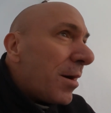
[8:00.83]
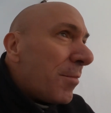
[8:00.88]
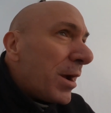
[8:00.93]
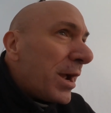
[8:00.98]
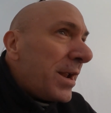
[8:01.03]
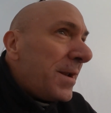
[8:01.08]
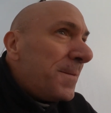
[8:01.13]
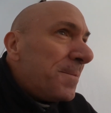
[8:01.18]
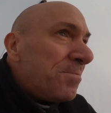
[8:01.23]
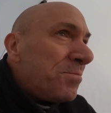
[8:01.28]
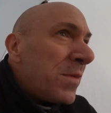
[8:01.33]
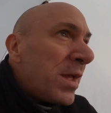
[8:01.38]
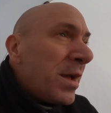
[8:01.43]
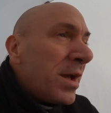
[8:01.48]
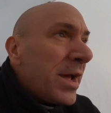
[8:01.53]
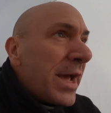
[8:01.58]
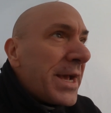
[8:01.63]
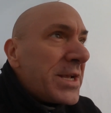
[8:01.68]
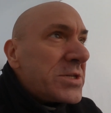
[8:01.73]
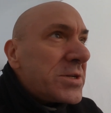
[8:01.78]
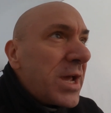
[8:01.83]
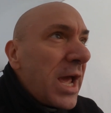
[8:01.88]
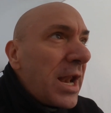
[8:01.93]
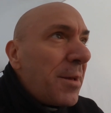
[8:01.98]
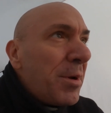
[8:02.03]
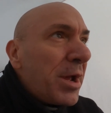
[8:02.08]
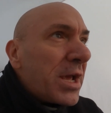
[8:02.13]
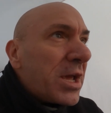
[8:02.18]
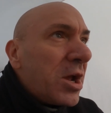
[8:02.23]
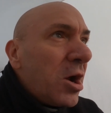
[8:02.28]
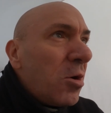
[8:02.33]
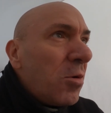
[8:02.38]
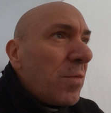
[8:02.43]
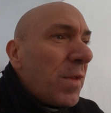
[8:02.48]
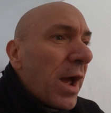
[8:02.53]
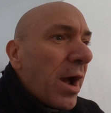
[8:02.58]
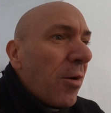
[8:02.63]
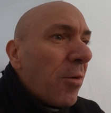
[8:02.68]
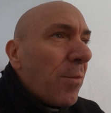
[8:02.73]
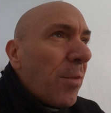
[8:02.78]
I mean, it's getting a bit cool
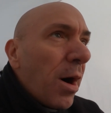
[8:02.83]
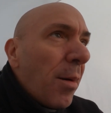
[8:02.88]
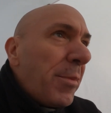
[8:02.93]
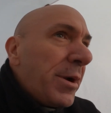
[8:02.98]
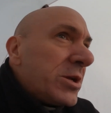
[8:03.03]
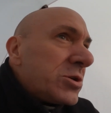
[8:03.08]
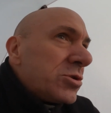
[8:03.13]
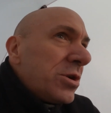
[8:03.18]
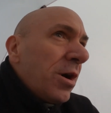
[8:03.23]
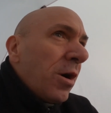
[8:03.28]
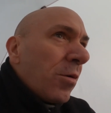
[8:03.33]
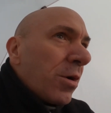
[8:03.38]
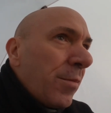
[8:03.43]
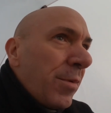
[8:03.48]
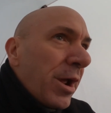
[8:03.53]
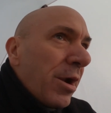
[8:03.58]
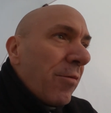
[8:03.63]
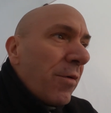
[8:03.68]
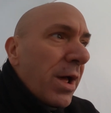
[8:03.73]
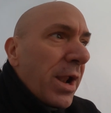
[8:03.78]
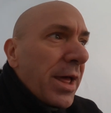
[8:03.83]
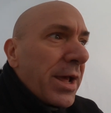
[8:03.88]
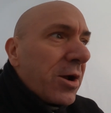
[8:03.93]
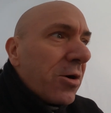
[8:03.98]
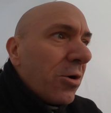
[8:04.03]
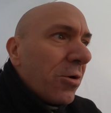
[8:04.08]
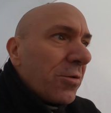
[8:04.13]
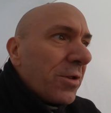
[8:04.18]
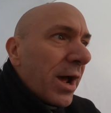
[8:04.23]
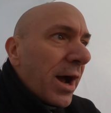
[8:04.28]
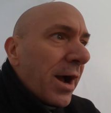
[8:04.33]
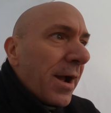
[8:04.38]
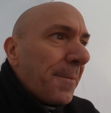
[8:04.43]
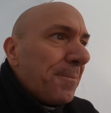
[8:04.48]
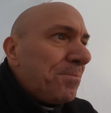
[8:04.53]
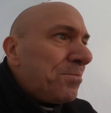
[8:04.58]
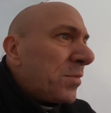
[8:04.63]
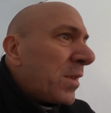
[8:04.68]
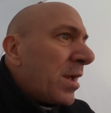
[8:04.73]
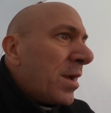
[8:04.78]
now, but I mean, it's not going to be a really cold night.
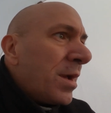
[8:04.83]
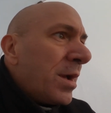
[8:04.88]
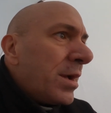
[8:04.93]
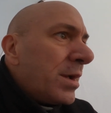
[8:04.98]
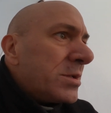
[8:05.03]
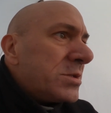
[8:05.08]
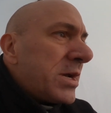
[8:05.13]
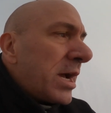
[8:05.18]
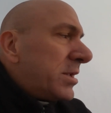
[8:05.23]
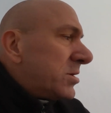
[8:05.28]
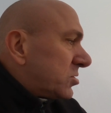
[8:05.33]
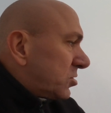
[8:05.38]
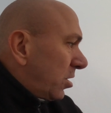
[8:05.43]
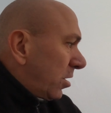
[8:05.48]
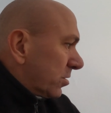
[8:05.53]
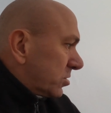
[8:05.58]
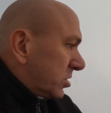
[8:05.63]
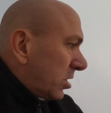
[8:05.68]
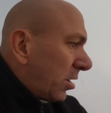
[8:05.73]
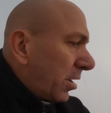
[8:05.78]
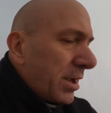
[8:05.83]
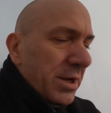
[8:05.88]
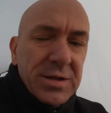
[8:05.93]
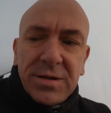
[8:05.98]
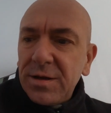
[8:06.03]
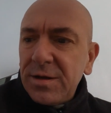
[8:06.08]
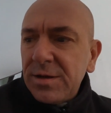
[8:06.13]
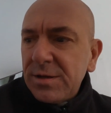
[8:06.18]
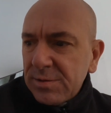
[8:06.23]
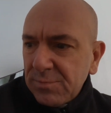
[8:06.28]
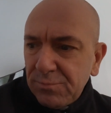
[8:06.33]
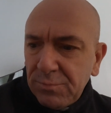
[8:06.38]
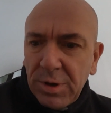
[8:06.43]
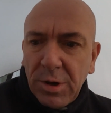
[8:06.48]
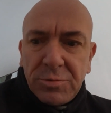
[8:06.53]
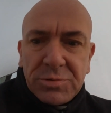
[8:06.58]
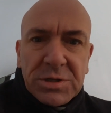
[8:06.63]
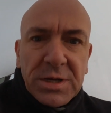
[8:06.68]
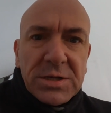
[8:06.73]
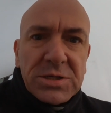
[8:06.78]
Tent's rock solid,
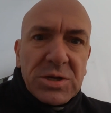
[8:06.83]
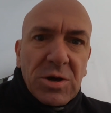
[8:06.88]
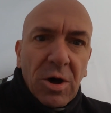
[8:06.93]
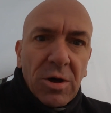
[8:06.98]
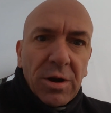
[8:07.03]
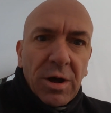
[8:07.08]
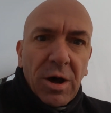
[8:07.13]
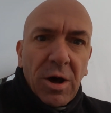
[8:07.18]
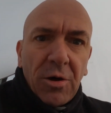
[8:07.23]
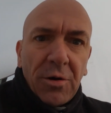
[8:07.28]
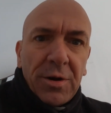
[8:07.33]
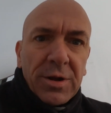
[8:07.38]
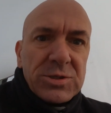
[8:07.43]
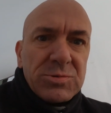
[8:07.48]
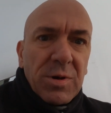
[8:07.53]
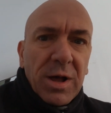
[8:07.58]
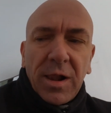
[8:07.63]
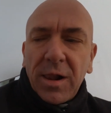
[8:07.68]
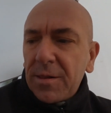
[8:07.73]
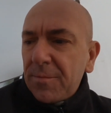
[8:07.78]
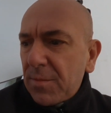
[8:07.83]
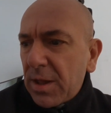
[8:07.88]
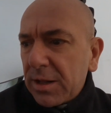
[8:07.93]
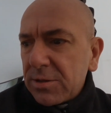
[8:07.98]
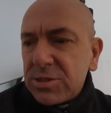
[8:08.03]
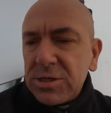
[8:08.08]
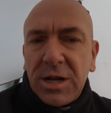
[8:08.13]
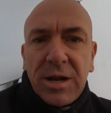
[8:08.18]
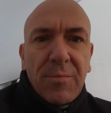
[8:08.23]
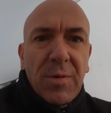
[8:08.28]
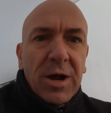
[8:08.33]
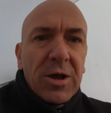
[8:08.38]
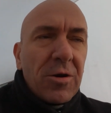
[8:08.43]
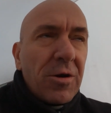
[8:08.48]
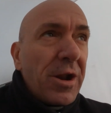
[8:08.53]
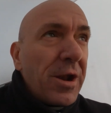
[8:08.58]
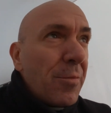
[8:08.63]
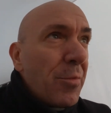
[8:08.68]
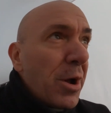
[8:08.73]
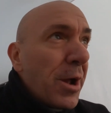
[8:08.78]
music's gone on as well. I'll turn it back
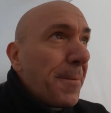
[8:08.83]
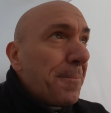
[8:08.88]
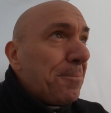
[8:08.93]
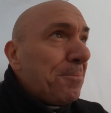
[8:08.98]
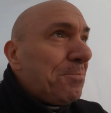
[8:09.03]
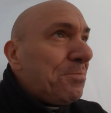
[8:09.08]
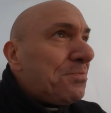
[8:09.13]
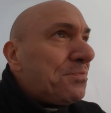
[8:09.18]
on in a bit.